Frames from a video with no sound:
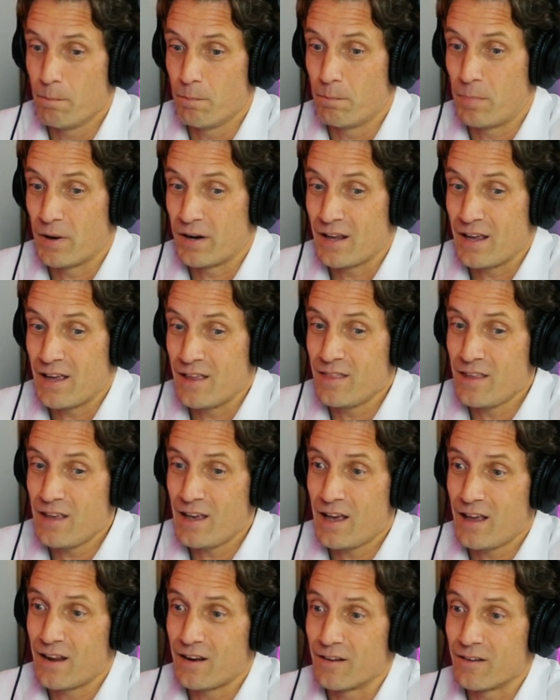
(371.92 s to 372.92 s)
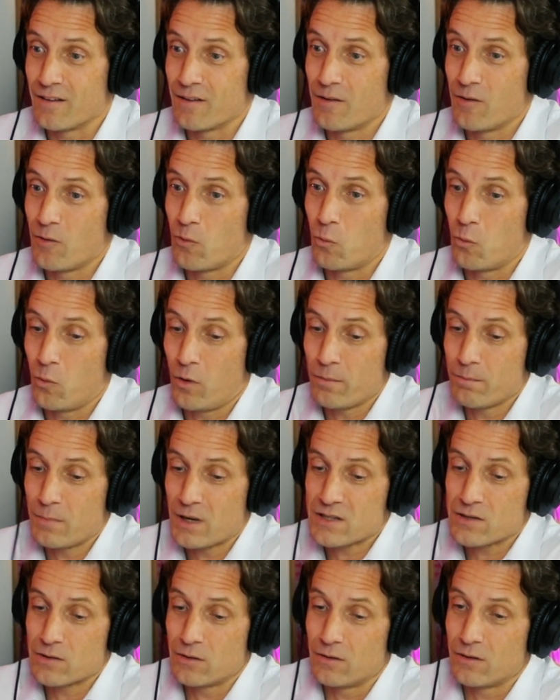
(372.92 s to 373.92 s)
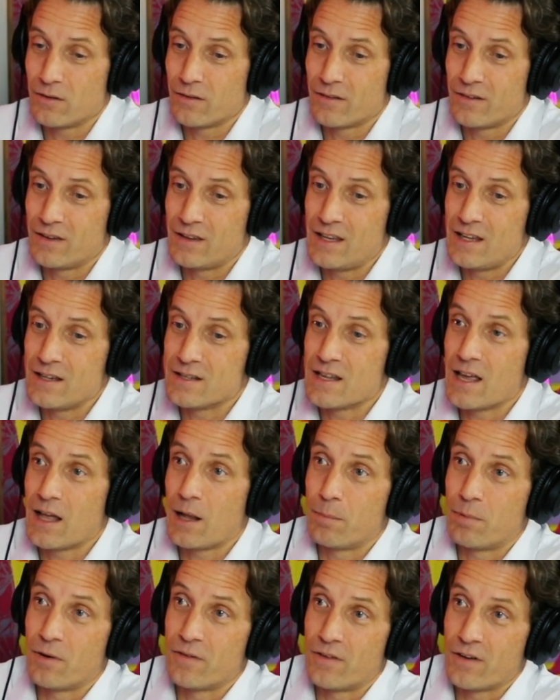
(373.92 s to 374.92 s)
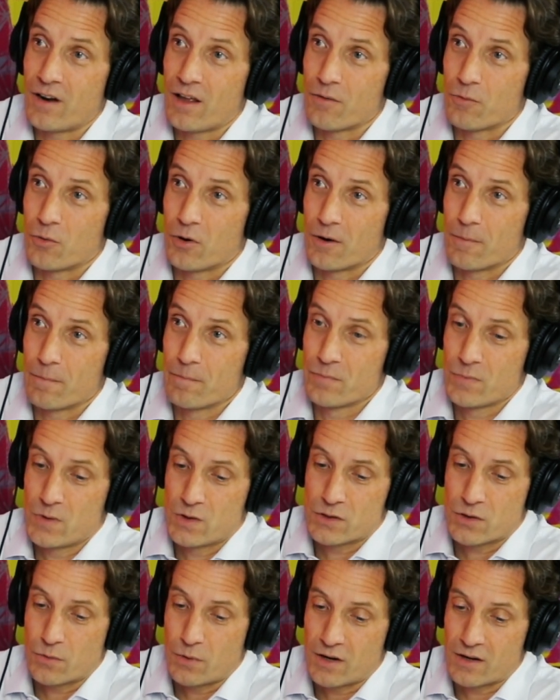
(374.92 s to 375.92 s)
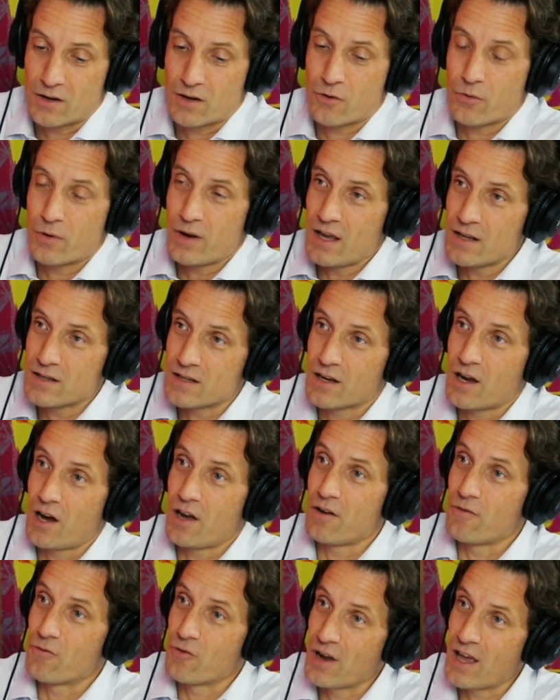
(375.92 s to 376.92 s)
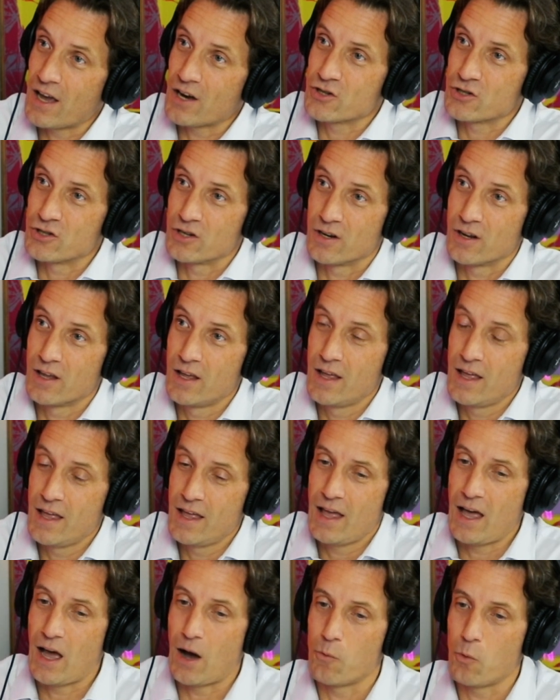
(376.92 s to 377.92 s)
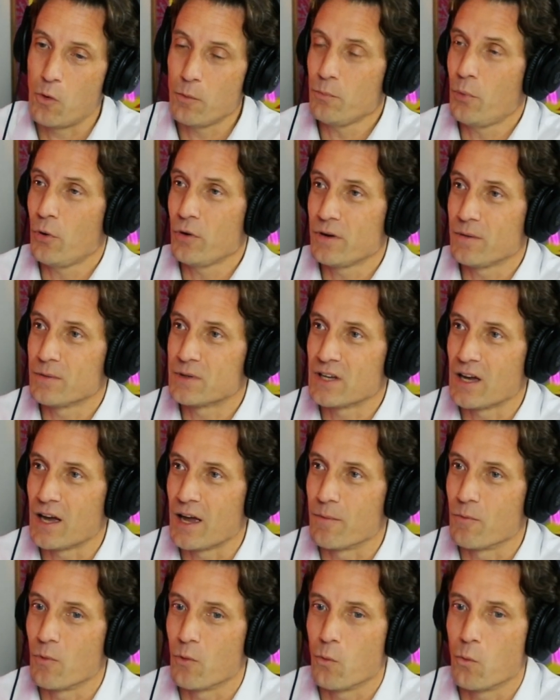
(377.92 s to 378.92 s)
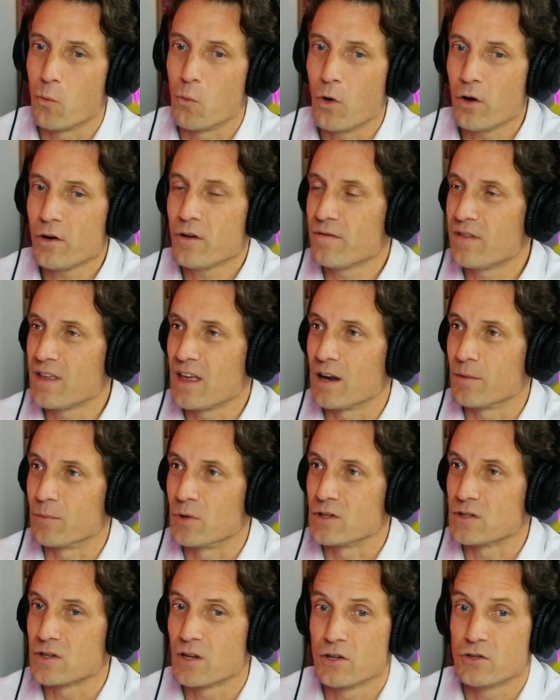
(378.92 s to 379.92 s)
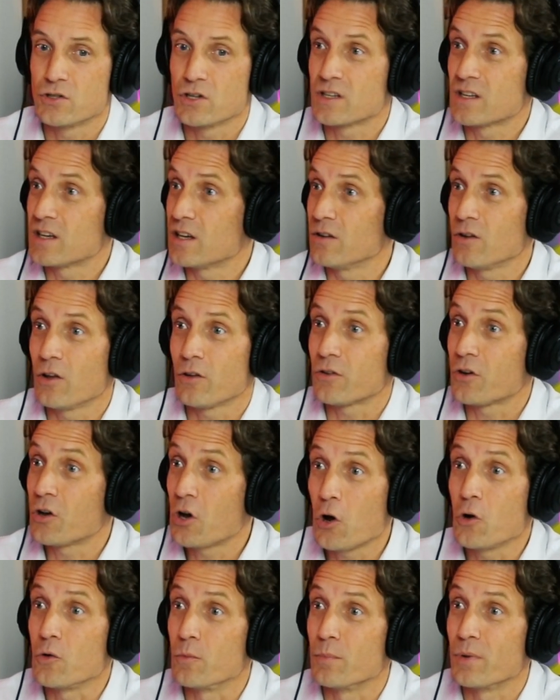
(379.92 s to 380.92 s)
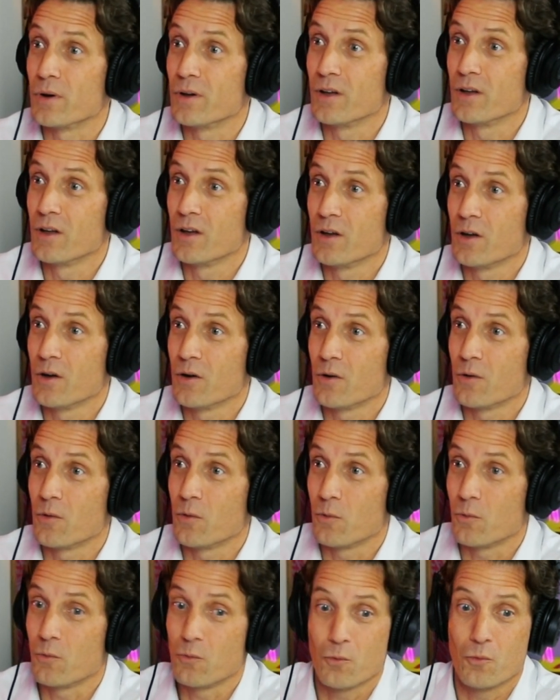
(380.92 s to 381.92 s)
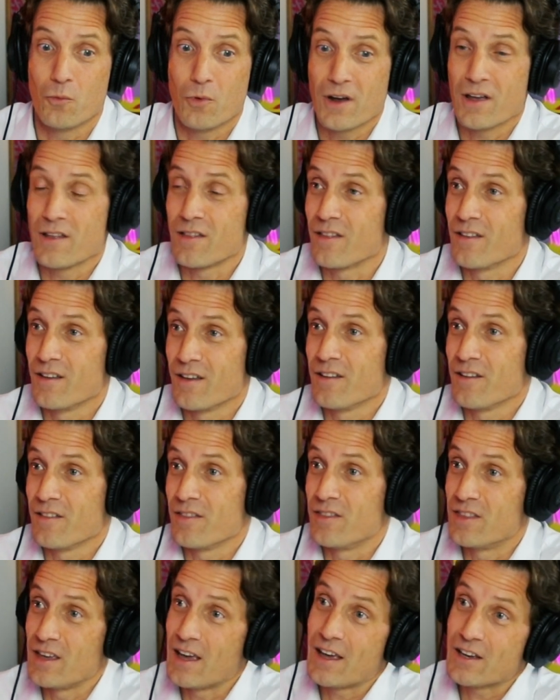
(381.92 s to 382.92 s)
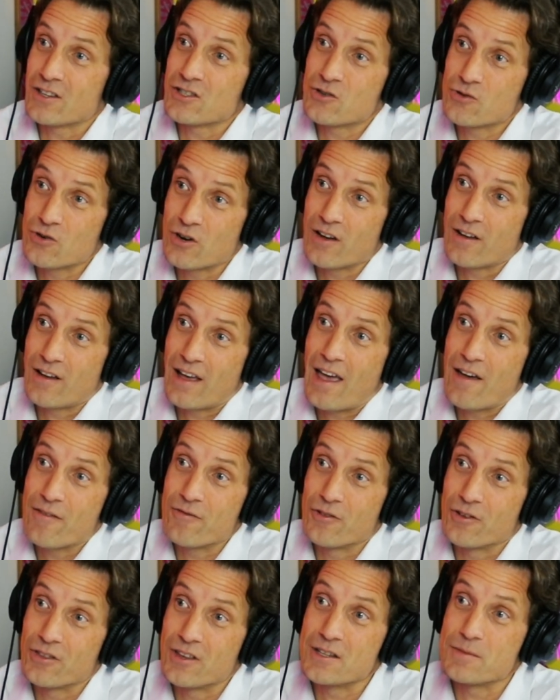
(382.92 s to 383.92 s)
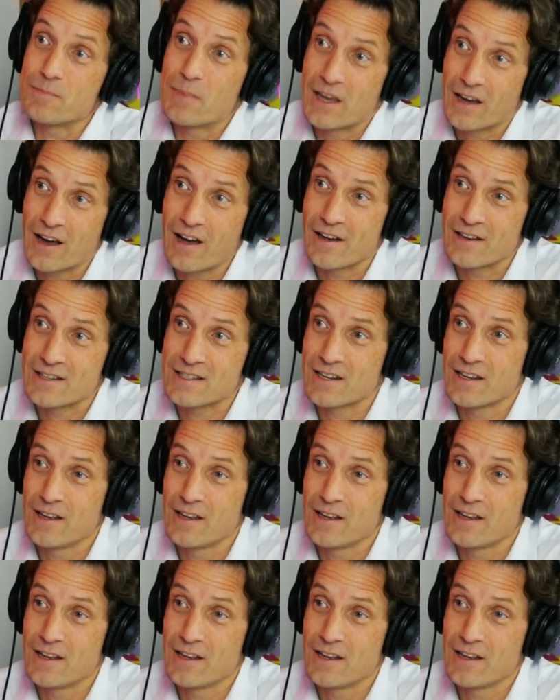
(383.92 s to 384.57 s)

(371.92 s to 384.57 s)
But in the end, one muscle needs the help of another one. So it creates a kind of reaction. At one point in time, one of the elements just cannot cope with the extra effort that's being asked.